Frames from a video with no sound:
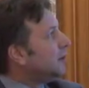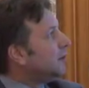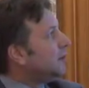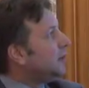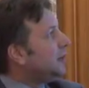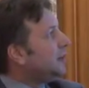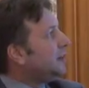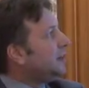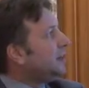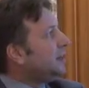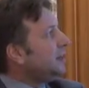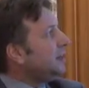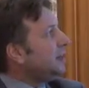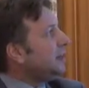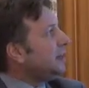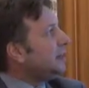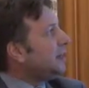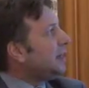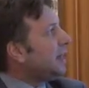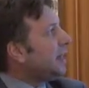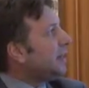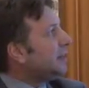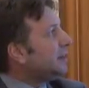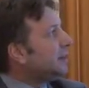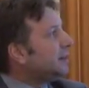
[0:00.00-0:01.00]
We think
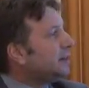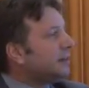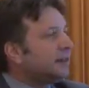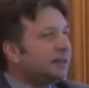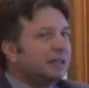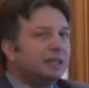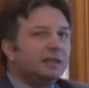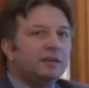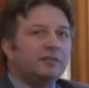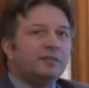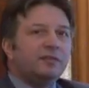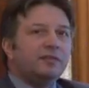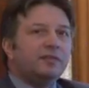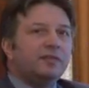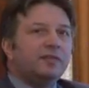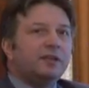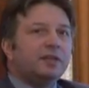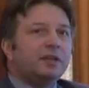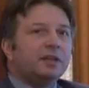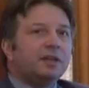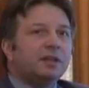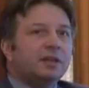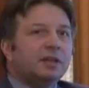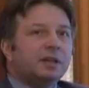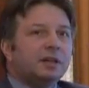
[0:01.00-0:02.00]
that if
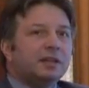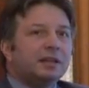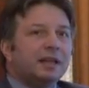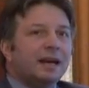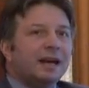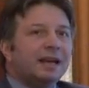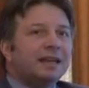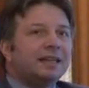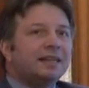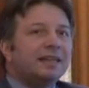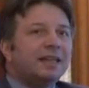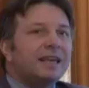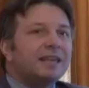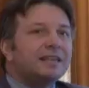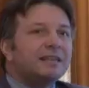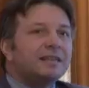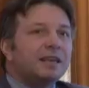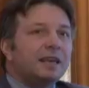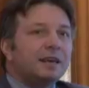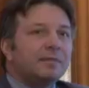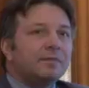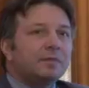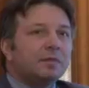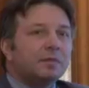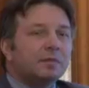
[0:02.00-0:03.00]
the client has
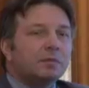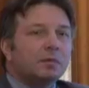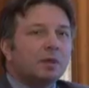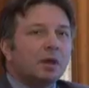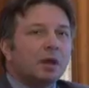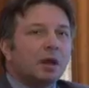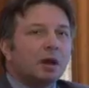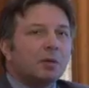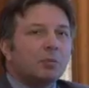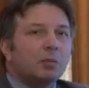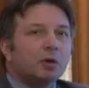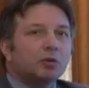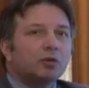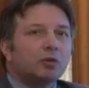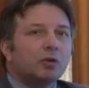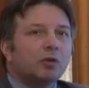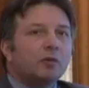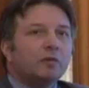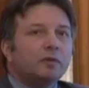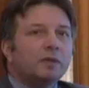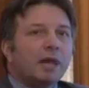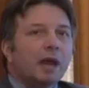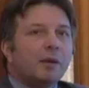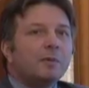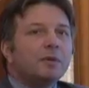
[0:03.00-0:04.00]
a motor
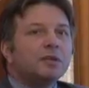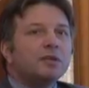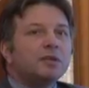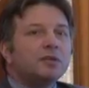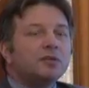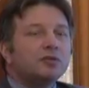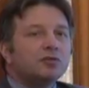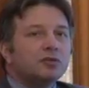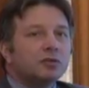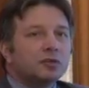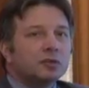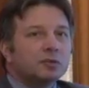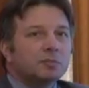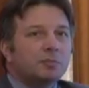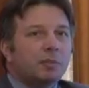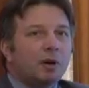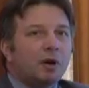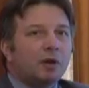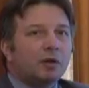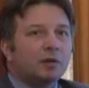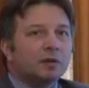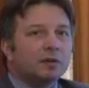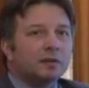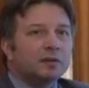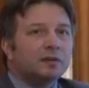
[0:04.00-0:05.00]
own damage insurance
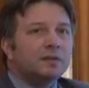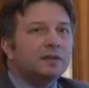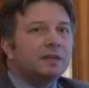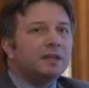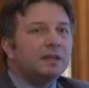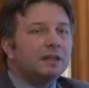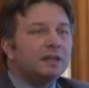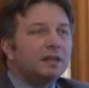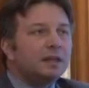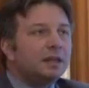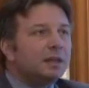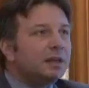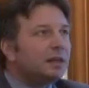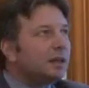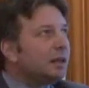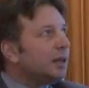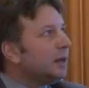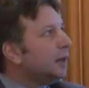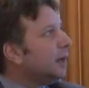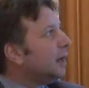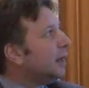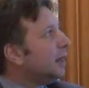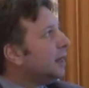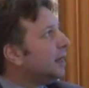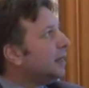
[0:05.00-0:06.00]
policy,
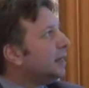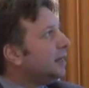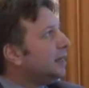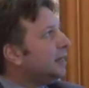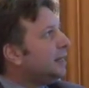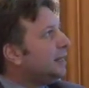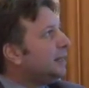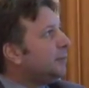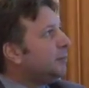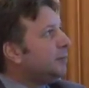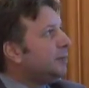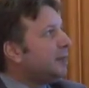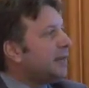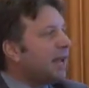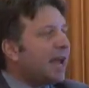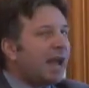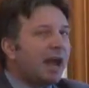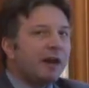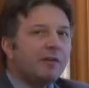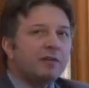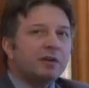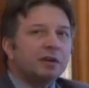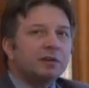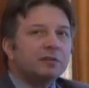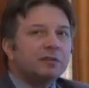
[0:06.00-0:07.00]
the
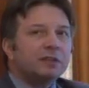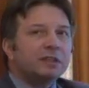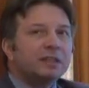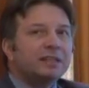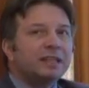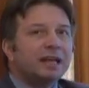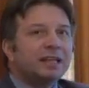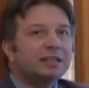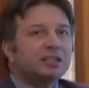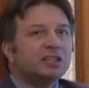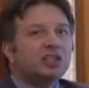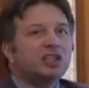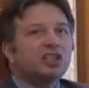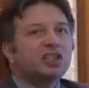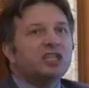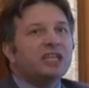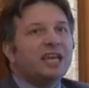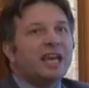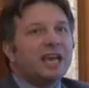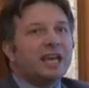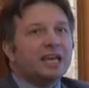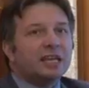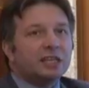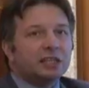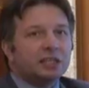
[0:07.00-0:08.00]
behavior will not
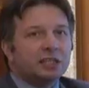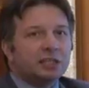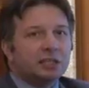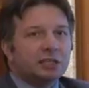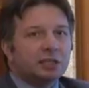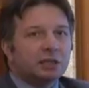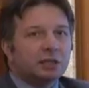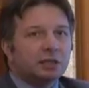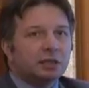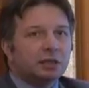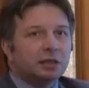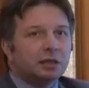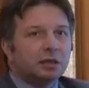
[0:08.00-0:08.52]
change.